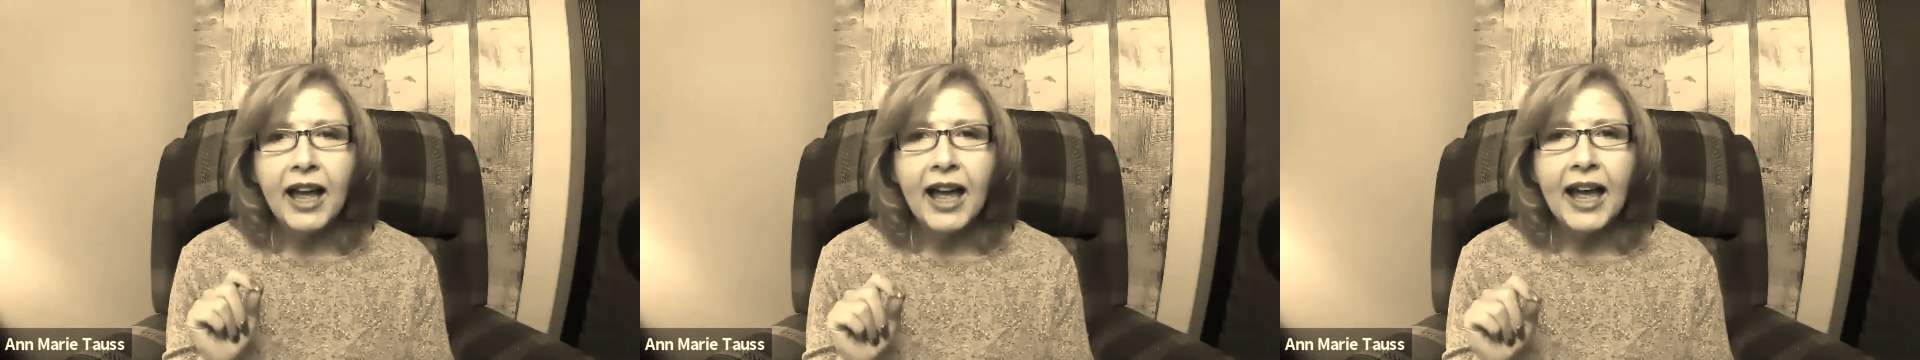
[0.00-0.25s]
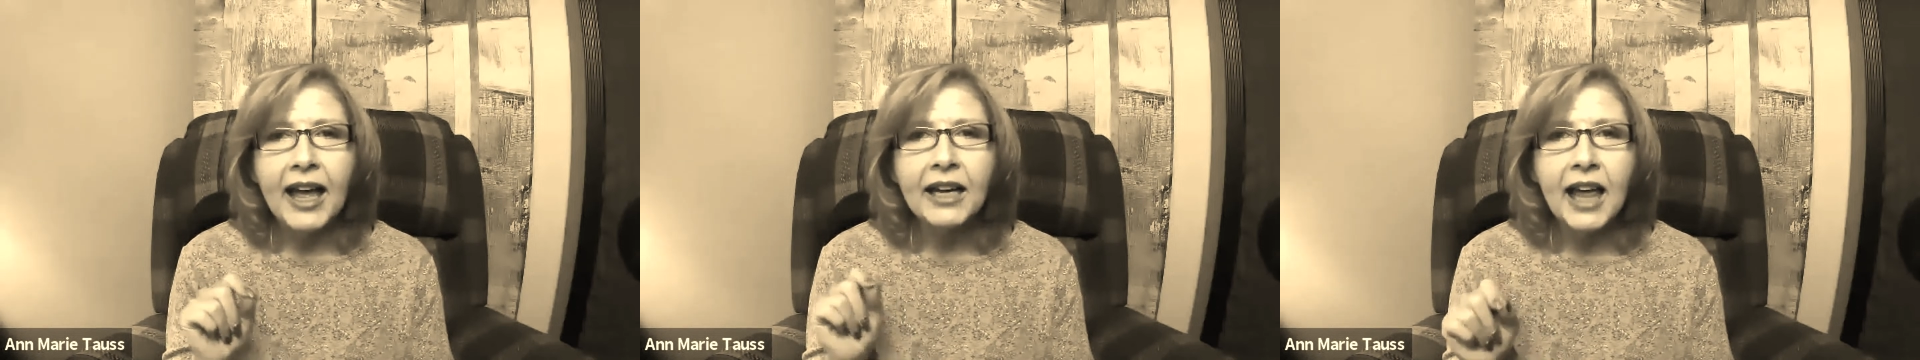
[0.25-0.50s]

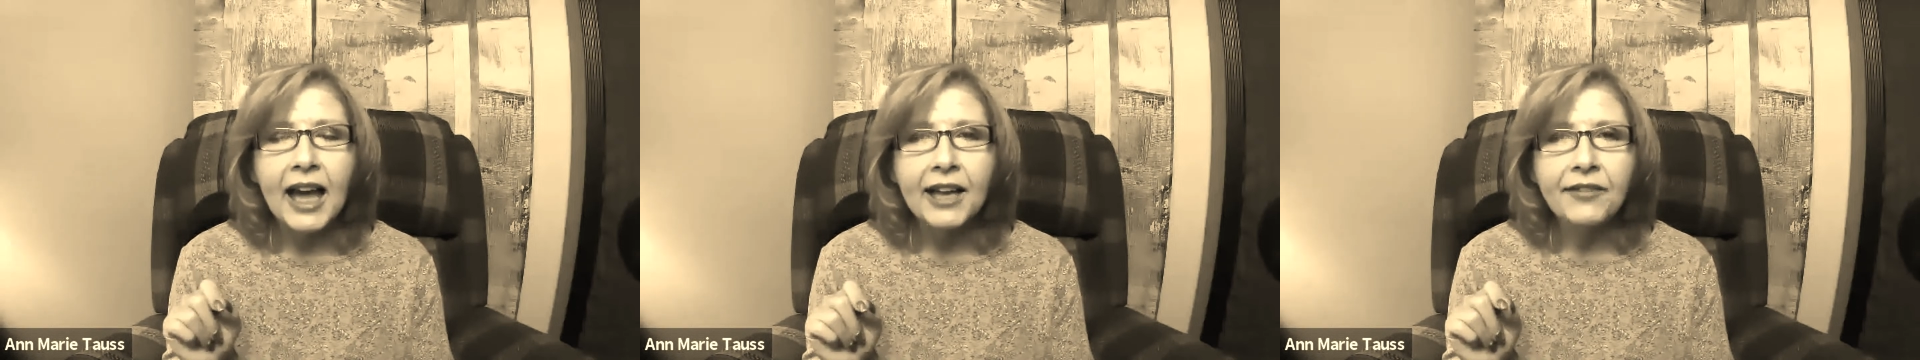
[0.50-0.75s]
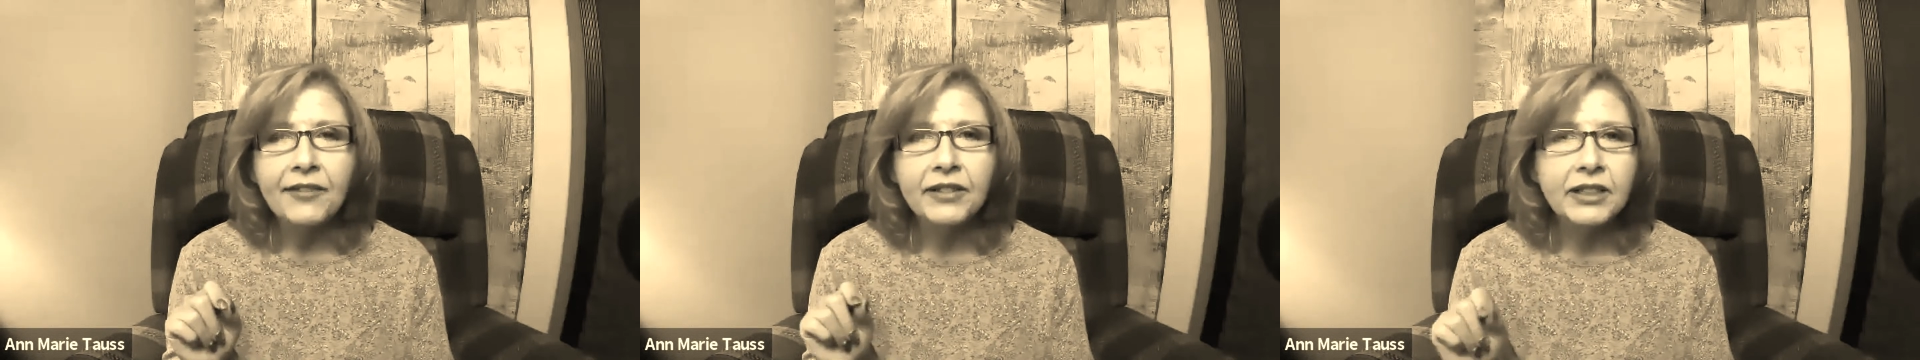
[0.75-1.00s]

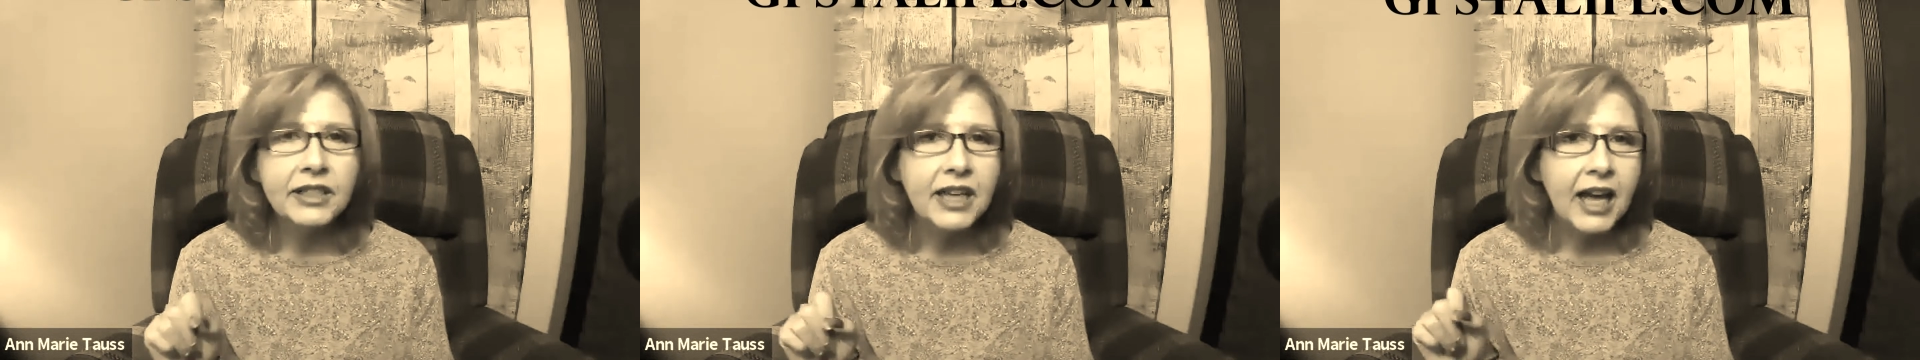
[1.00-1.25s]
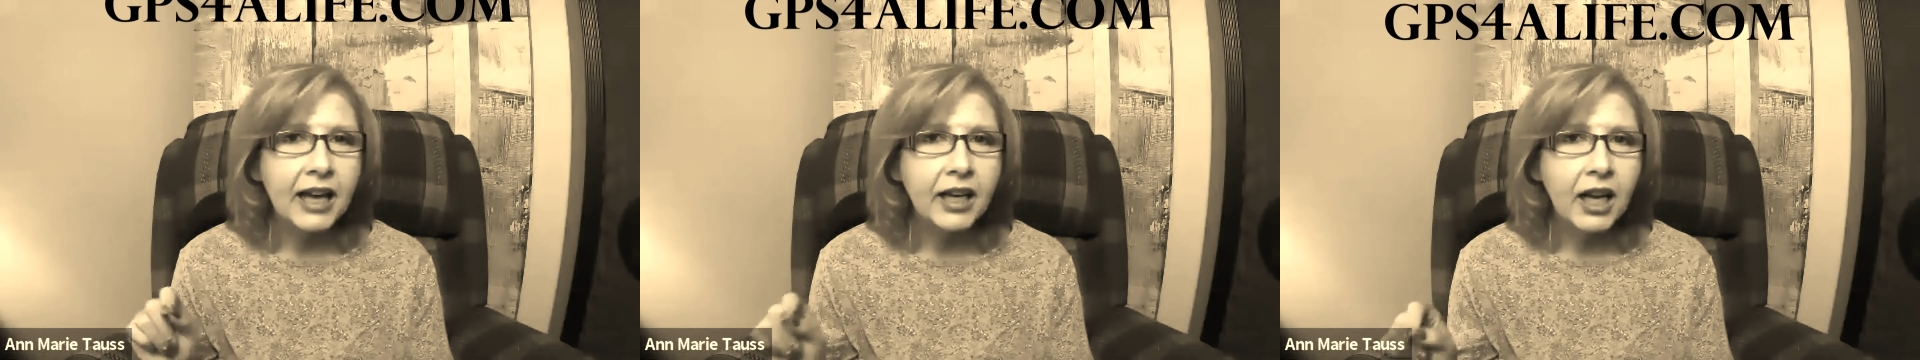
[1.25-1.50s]

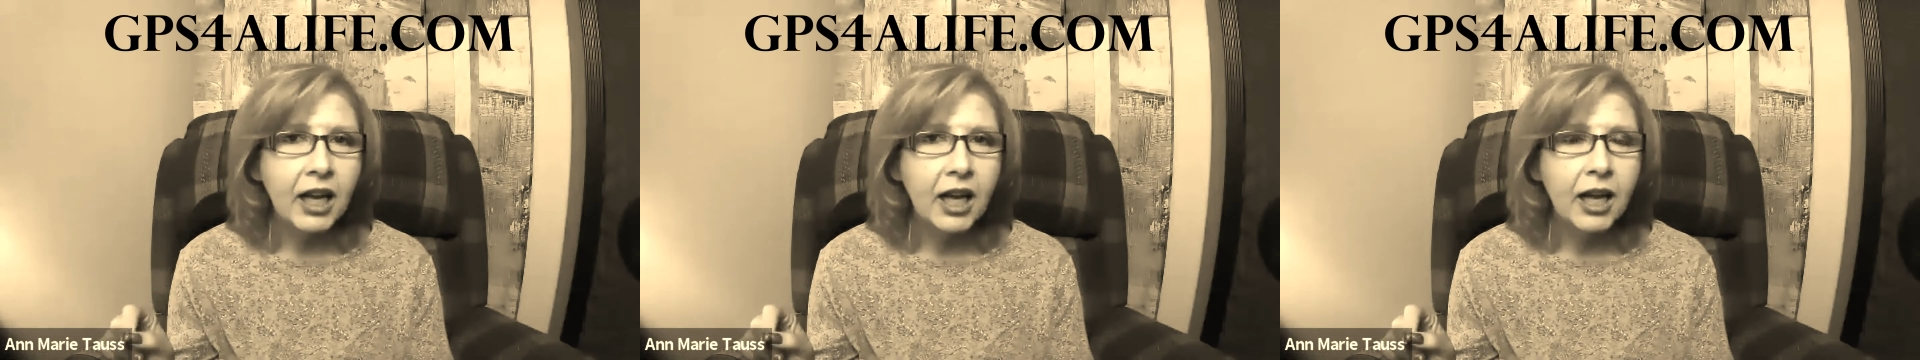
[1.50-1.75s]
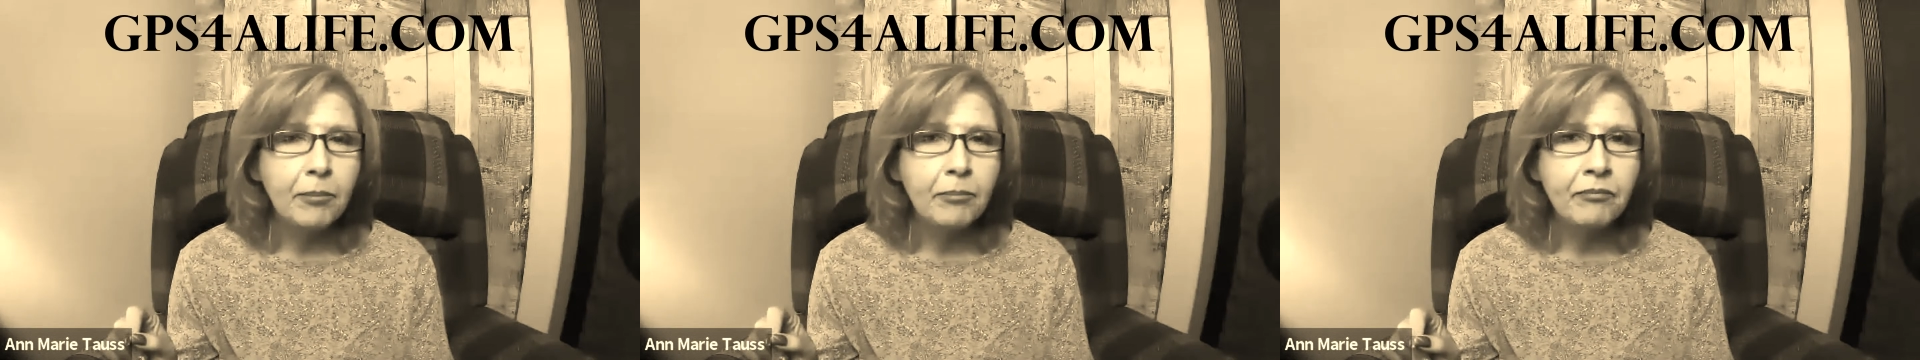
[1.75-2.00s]

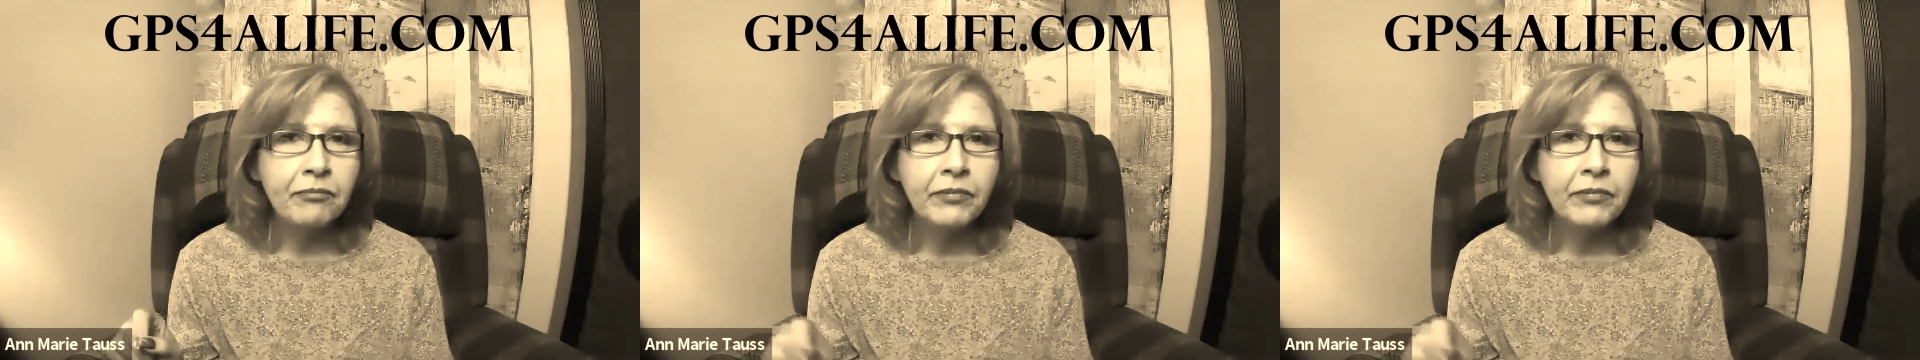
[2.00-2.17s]
alife.com.